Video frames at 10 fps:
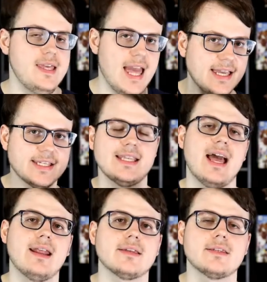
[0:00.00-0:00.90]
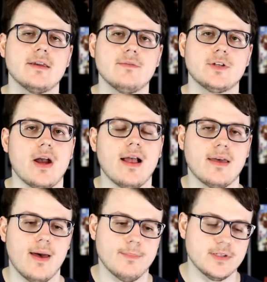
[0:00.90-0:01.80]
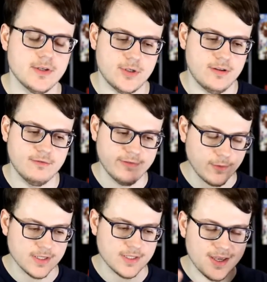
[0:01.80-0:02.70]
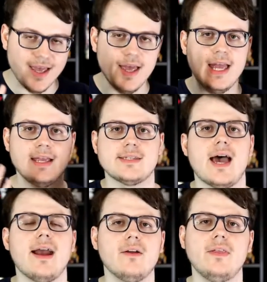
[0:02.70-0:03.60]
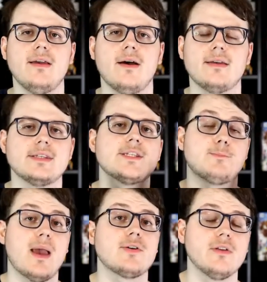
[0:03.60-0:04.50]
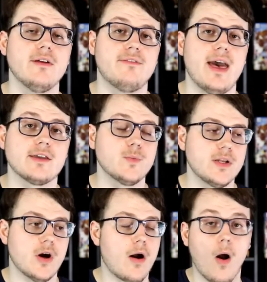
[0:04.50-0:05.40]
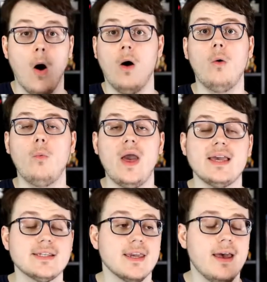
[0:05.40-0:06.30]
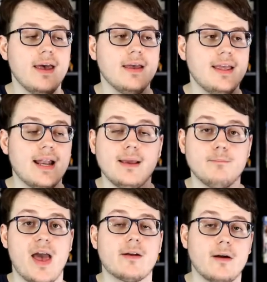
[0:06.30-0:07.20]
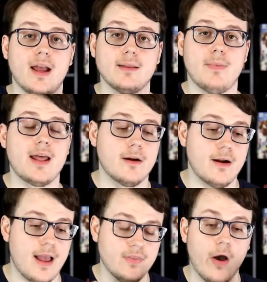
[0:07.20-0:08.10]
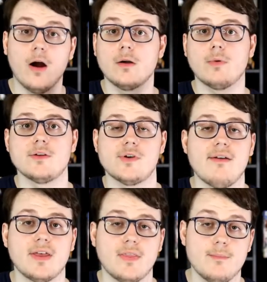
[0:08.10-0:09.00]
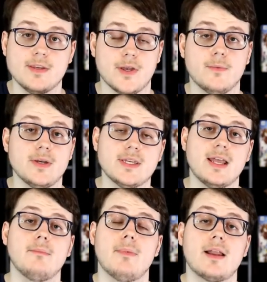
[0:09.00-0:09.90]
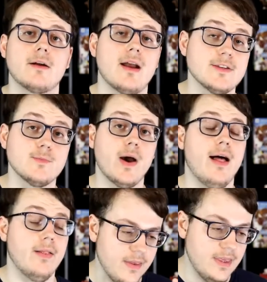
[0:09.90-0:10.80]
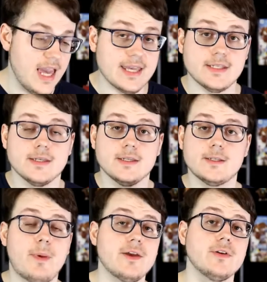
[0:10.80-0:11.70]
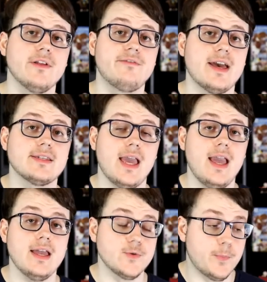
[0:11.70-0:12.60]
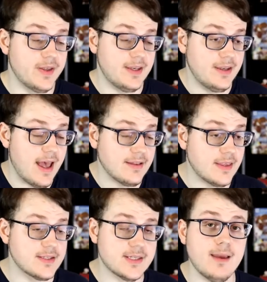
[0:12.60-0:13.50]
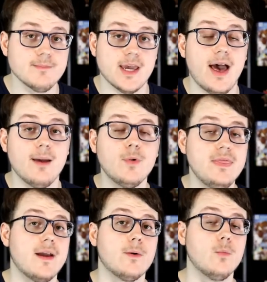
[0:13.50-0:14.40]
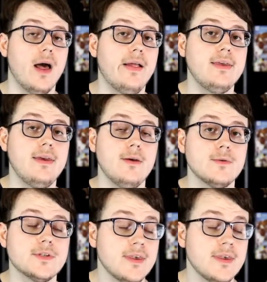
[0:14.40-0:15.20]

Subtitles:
the aesthetics of shot composition and focus entirely on special effects, which are always getting better and better, and the hardware driving them is always getting better as well. Yes, special effects age, but at the same time, when they're well used,